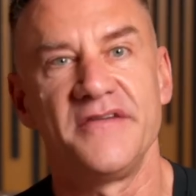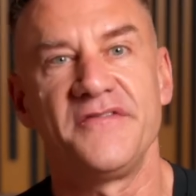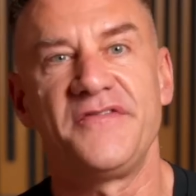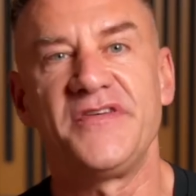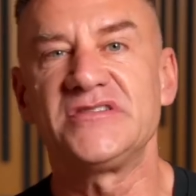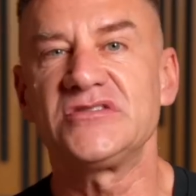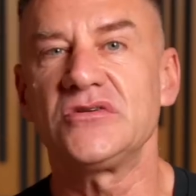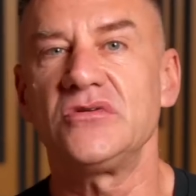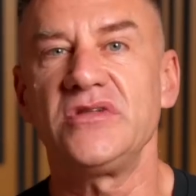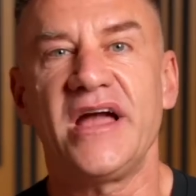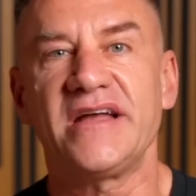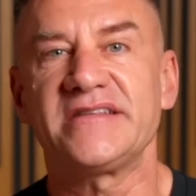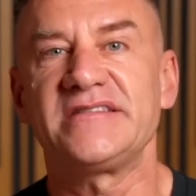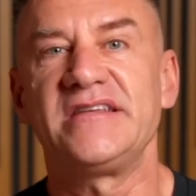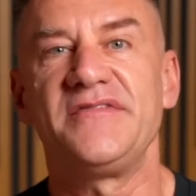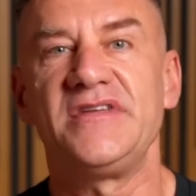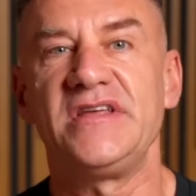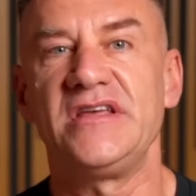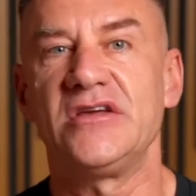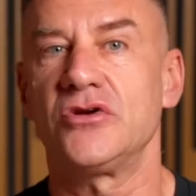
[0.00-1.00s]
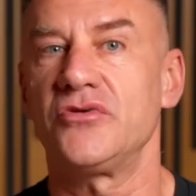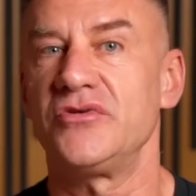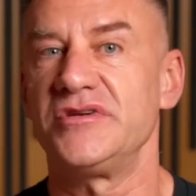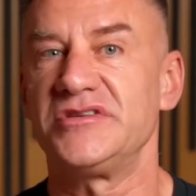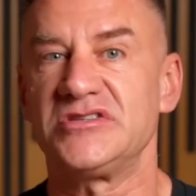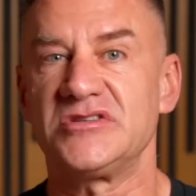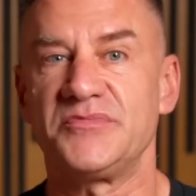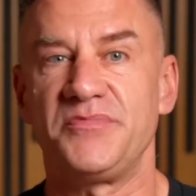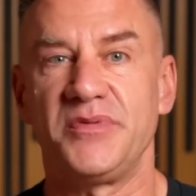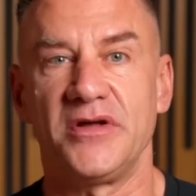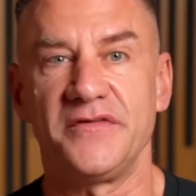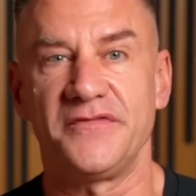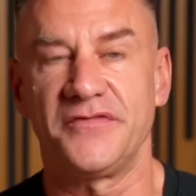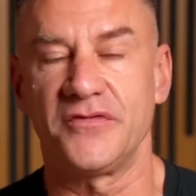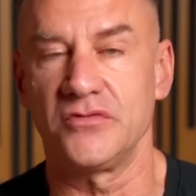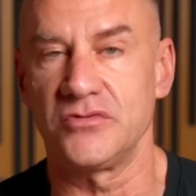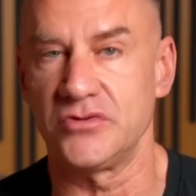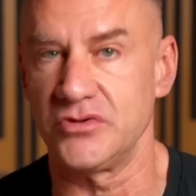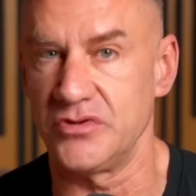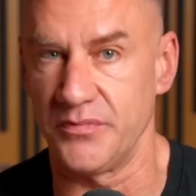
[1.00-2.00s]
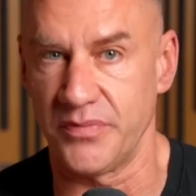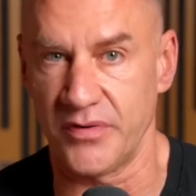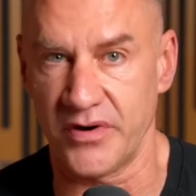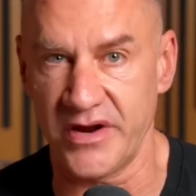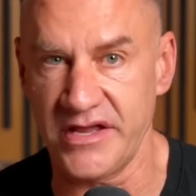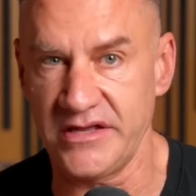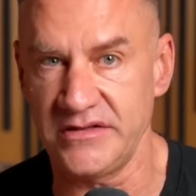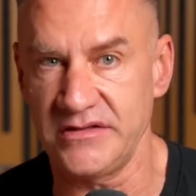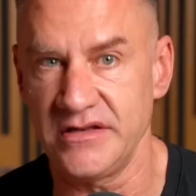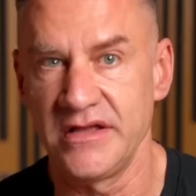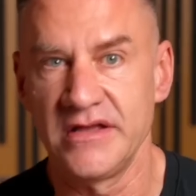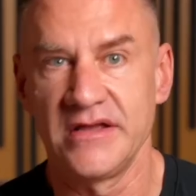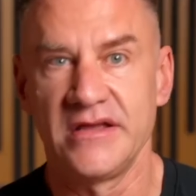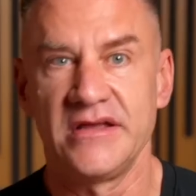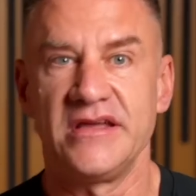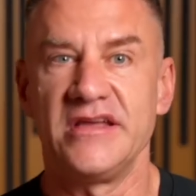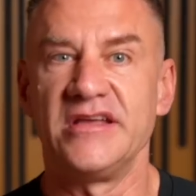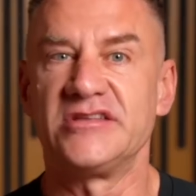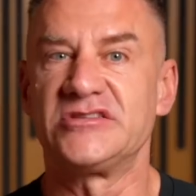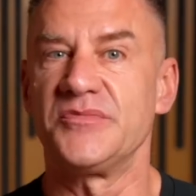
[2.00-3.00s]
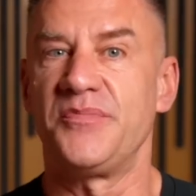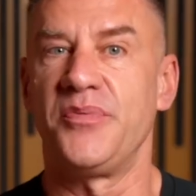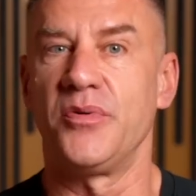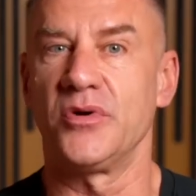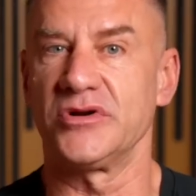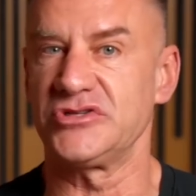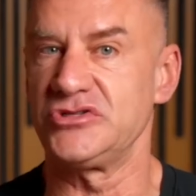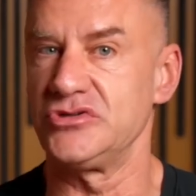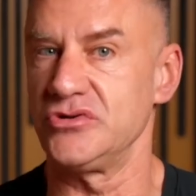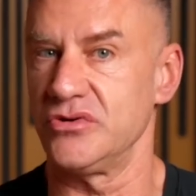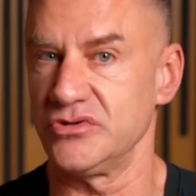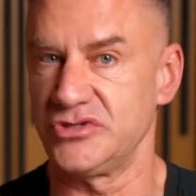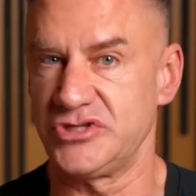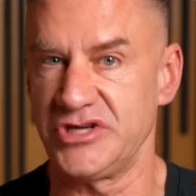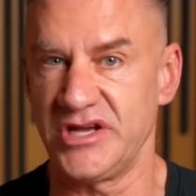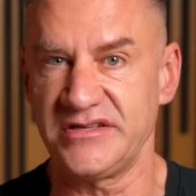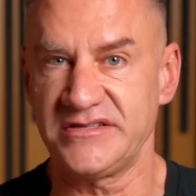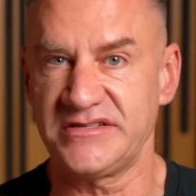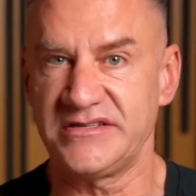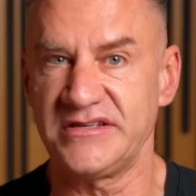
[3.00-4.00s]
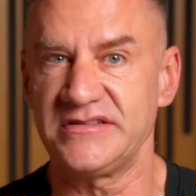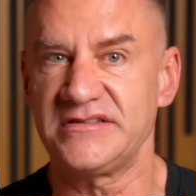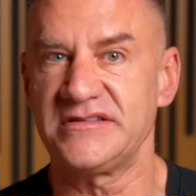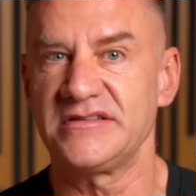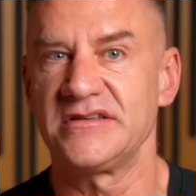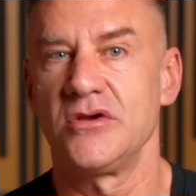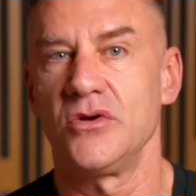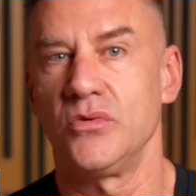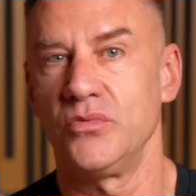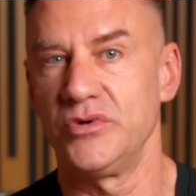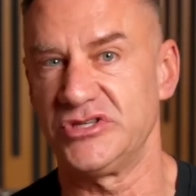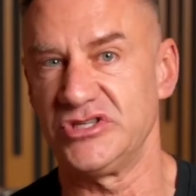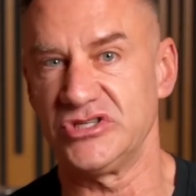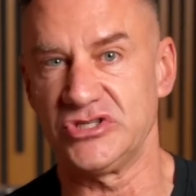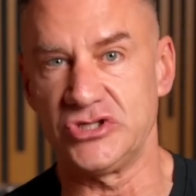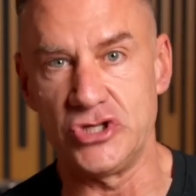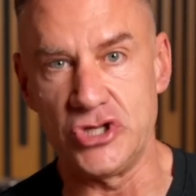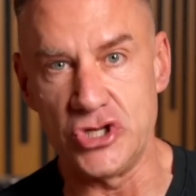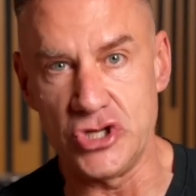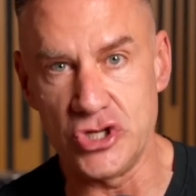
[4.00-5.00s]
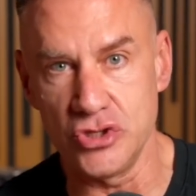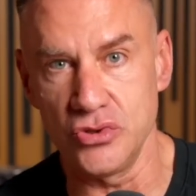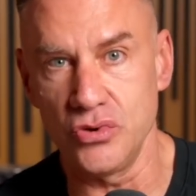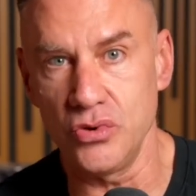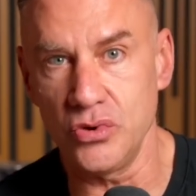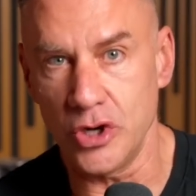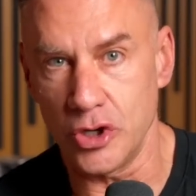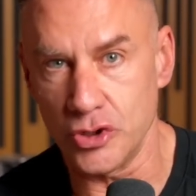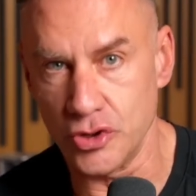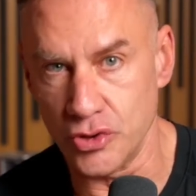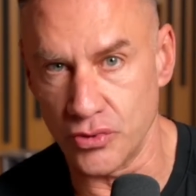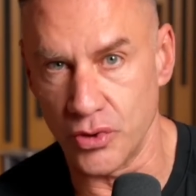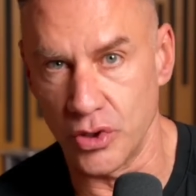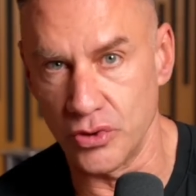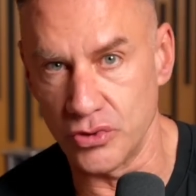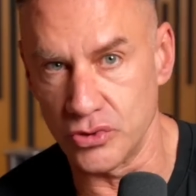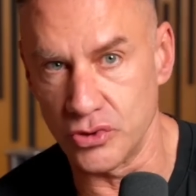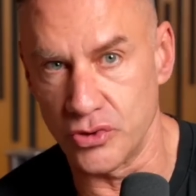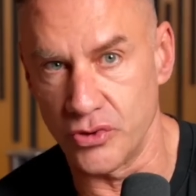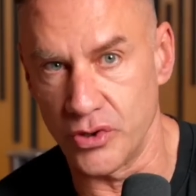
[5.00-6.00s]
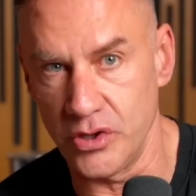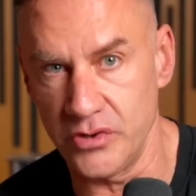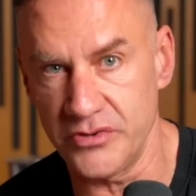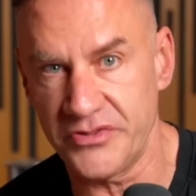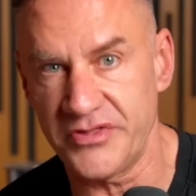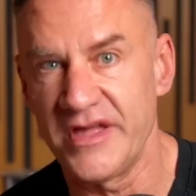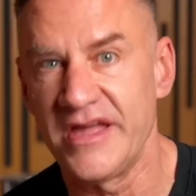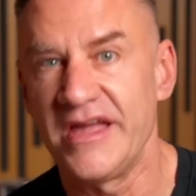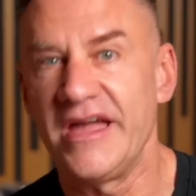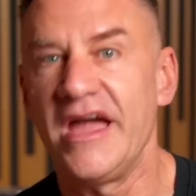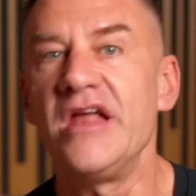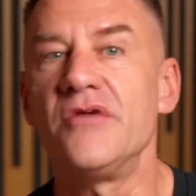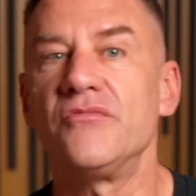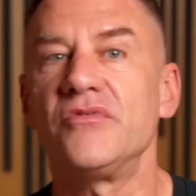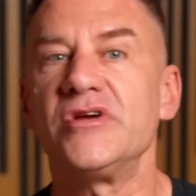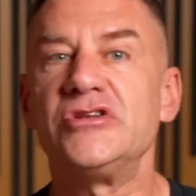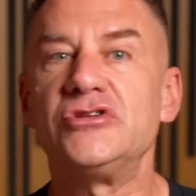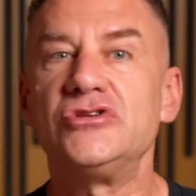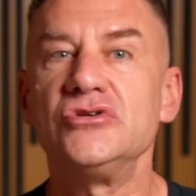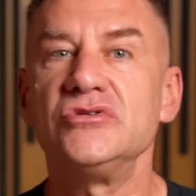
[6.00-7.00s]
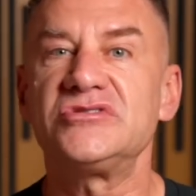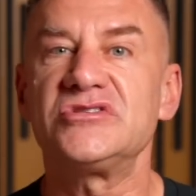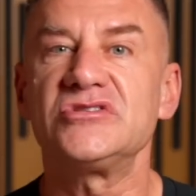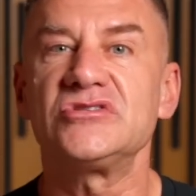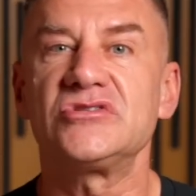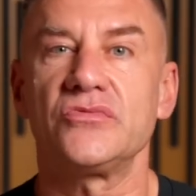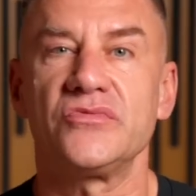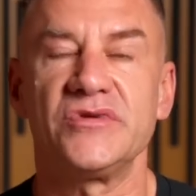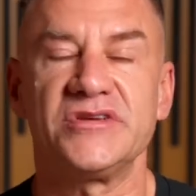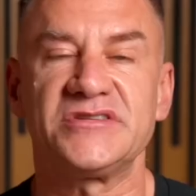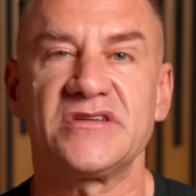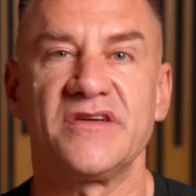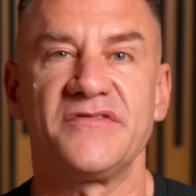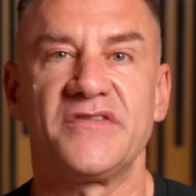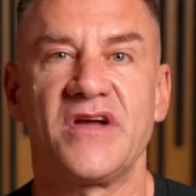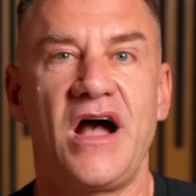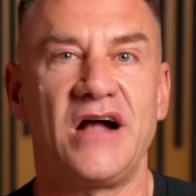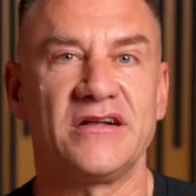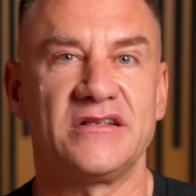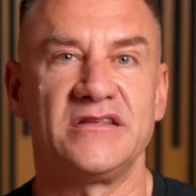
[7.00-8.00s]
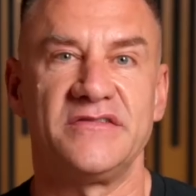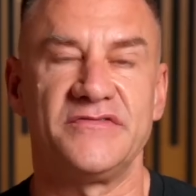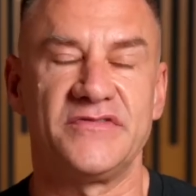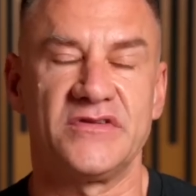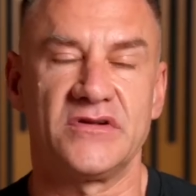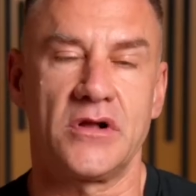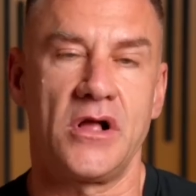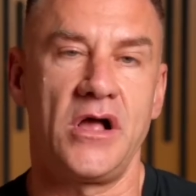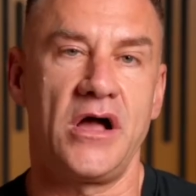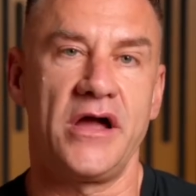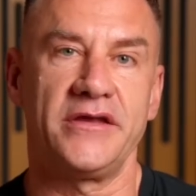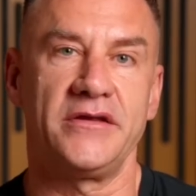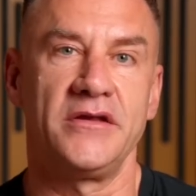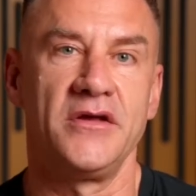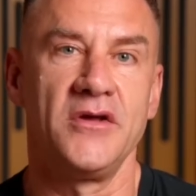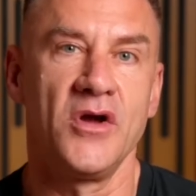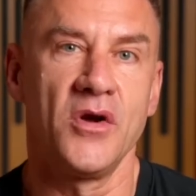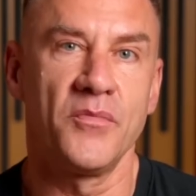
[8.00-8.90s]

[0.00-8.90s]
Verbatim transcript: Physical activity increases blood flow to the brain, it supports neurogenesis, which is new neuronal growth, and reduces the risk of cognitive decline.